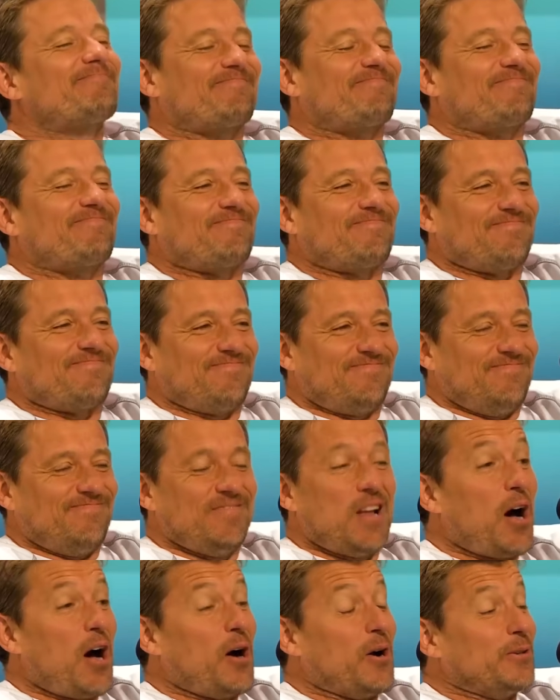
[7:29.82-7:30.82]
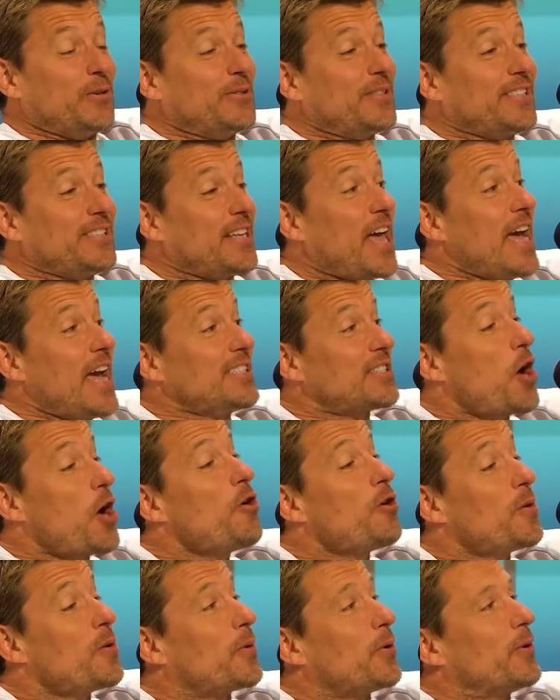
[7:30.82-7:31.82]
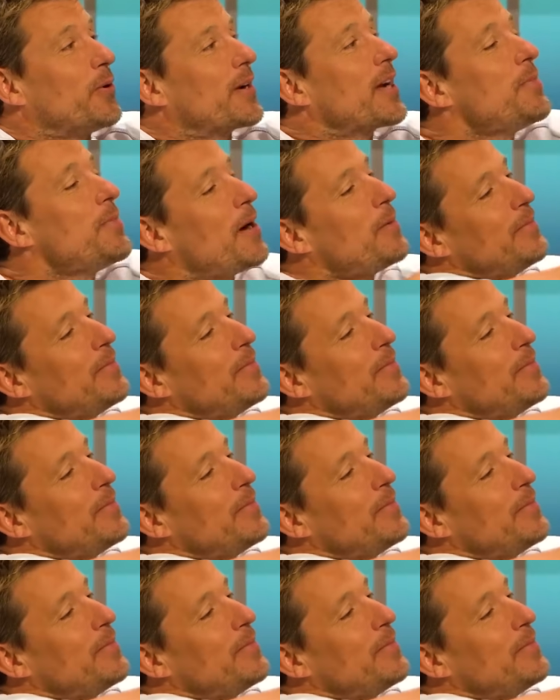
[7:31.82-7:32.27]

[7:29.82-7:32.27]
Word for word: And he got his revenge on his co-host by